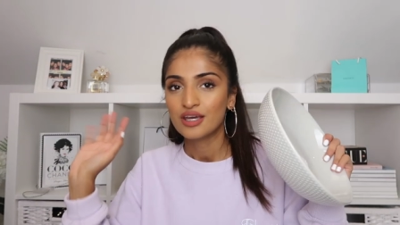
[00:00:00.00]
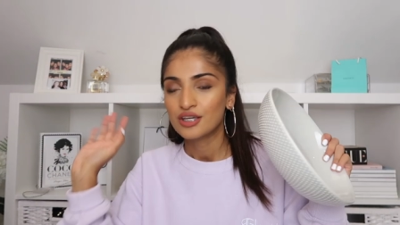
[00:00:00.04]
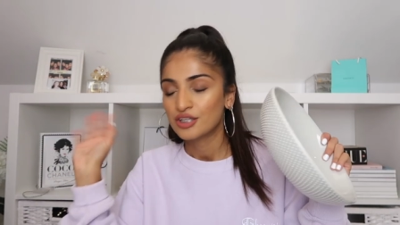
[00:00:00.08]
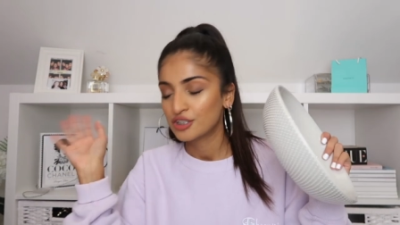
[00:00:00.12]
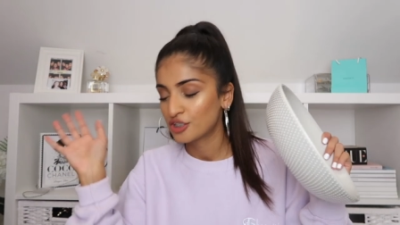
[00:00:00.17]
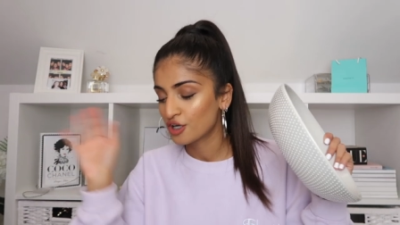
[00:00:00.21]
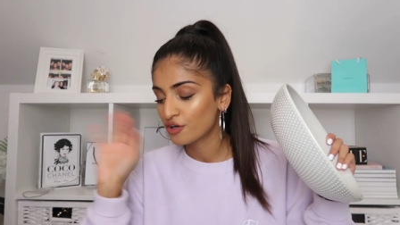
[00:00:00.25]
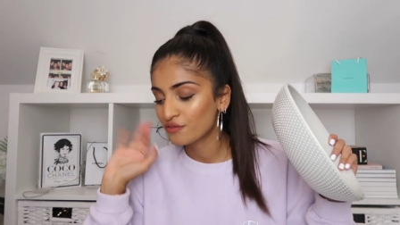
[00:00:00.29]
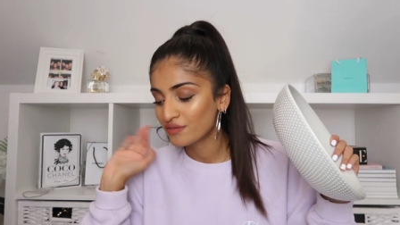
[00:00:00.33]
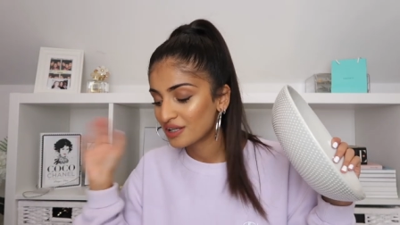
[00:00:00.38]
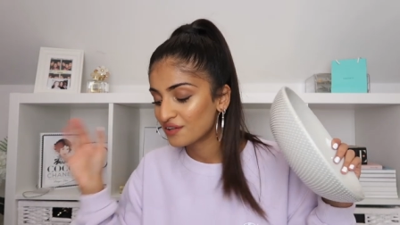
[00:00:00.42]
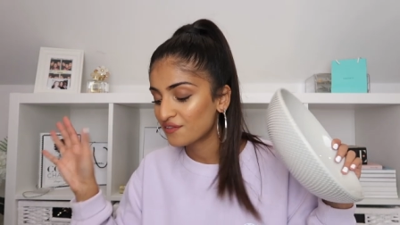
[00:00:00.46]

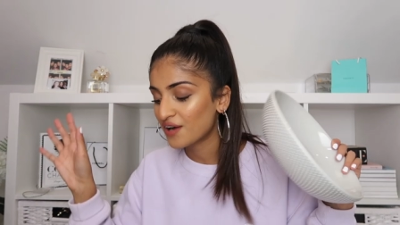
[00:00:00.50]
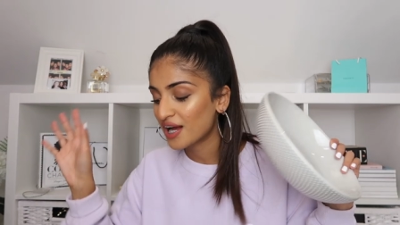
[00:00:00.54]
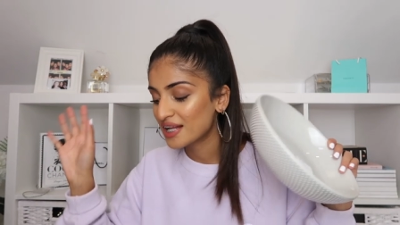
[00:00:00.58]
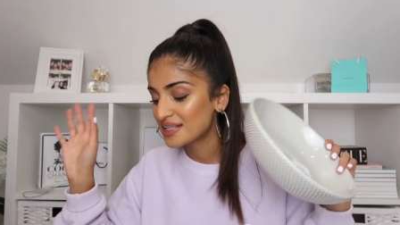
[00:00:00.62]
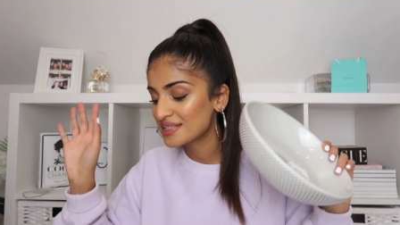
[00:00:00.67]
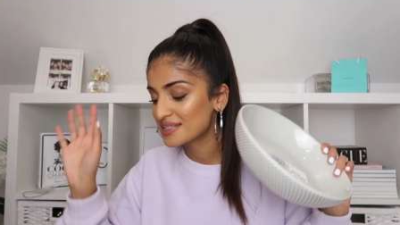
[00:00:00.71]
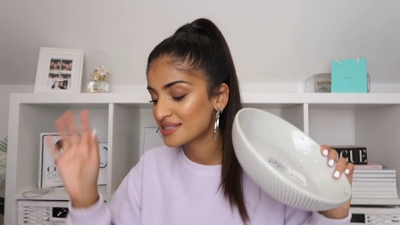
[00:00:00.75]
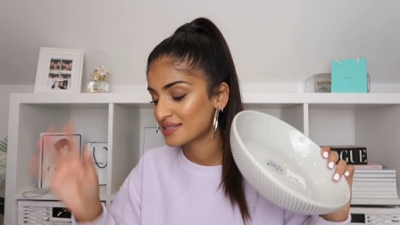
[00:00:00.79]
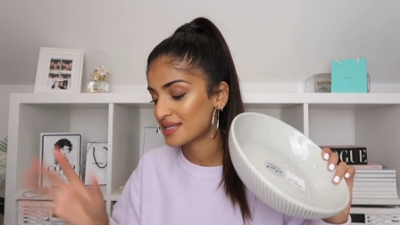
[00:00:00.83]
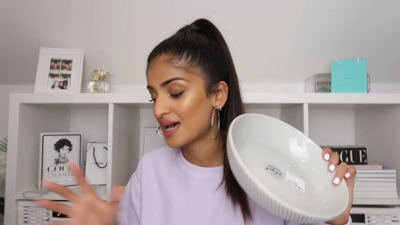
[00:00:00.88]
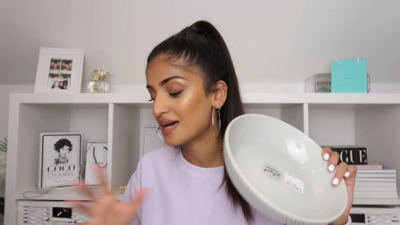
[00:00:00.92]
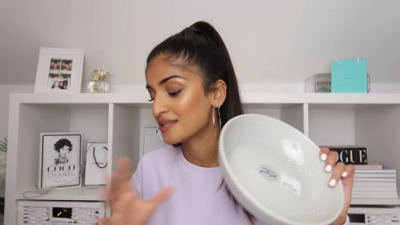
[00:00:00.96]
you don't really
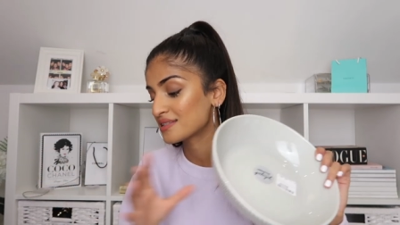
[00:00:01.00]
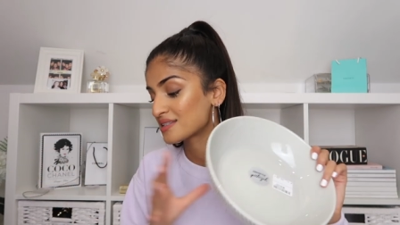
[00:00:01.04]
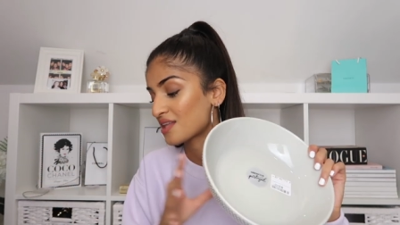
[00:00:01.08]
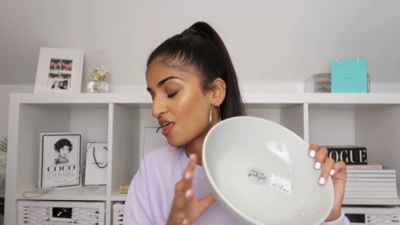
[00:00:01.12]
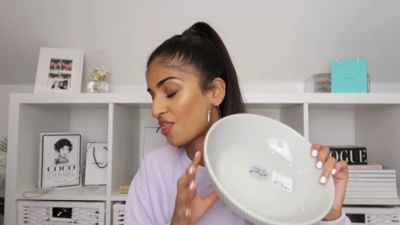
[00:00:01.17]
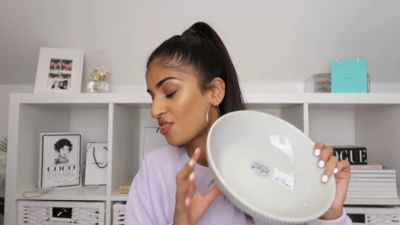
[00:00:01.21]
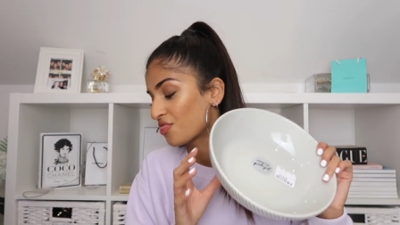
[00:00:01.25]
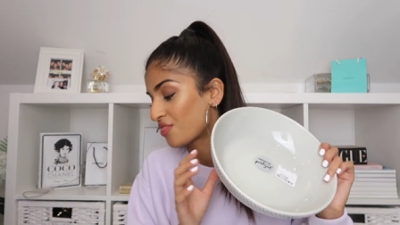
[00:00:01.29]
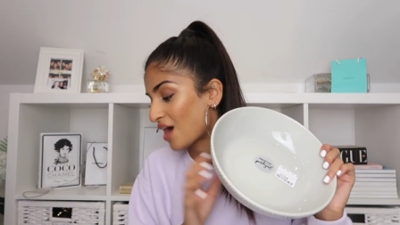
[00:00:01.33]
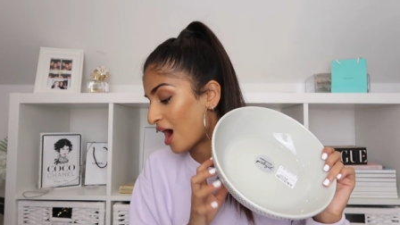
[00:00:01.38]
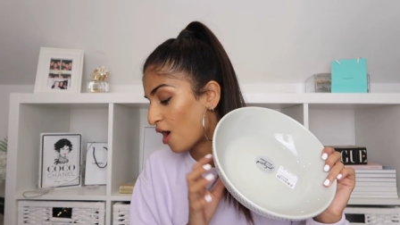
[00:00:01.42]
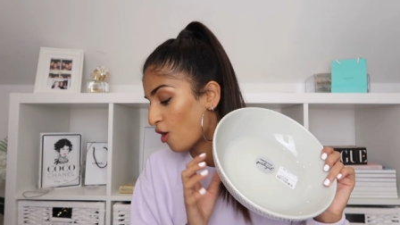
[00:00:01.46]
find sets
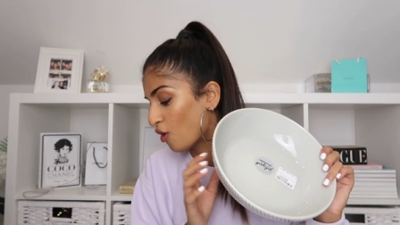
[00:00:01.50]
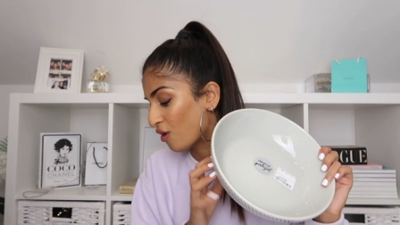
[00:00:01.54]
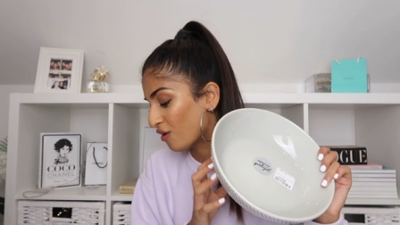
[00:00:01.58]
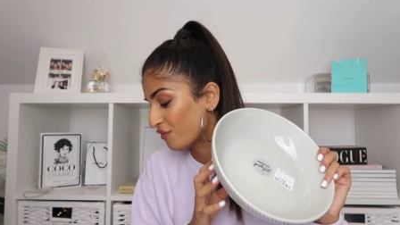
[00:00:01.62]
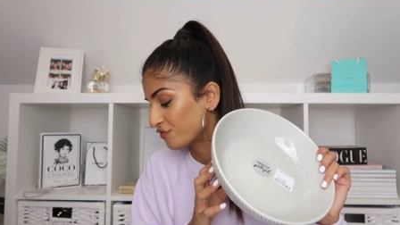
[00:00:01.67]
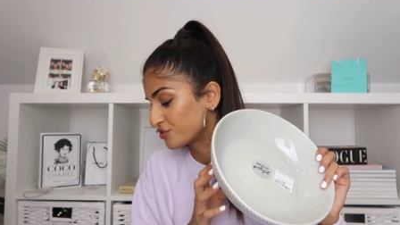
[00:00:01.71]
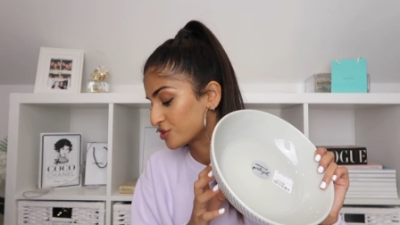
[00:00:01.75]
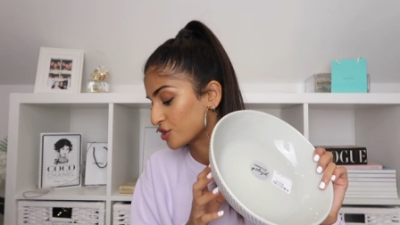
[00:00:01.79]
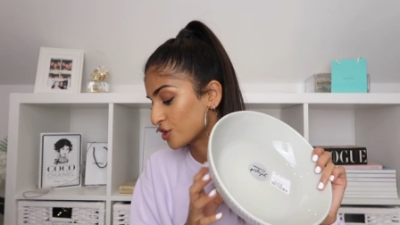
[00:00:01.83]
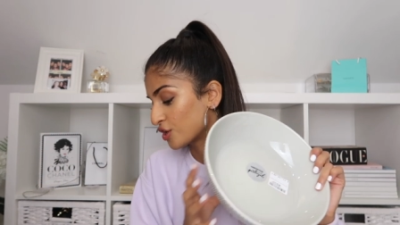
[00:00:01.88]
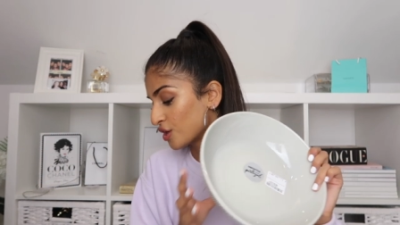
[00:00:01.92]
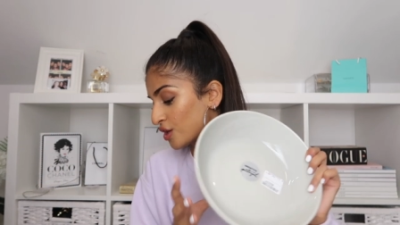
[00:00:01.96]
that
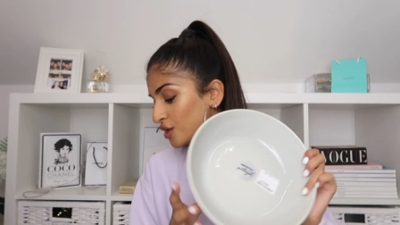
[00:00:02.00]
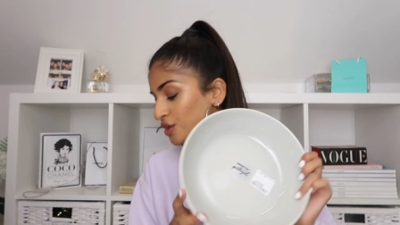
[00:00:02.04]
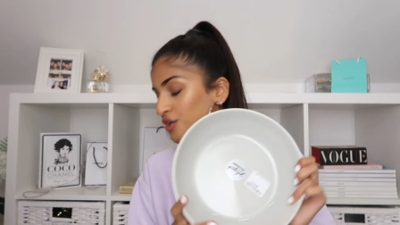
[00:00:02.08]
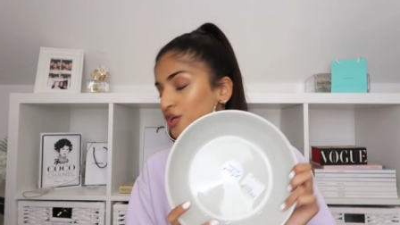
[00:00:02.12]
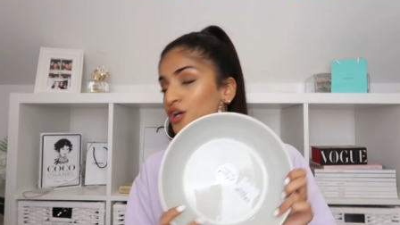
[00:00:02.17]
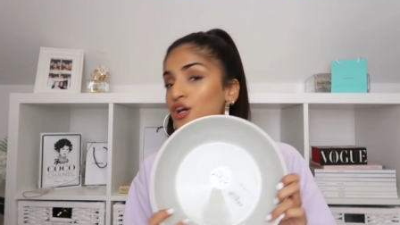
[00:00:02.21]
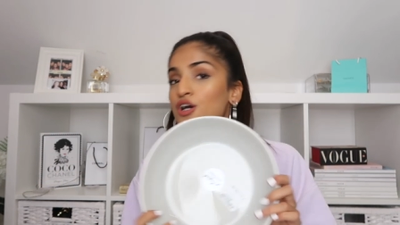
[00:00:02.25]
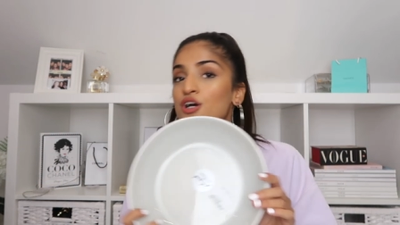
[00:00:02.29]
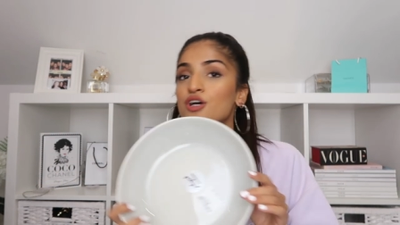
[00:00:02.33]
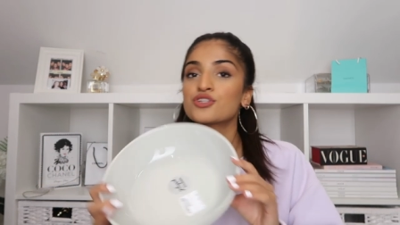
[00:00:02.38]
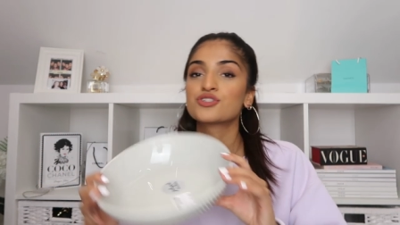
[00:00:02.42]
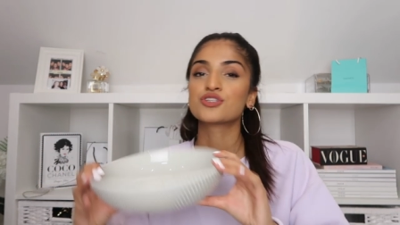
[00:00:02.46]
often.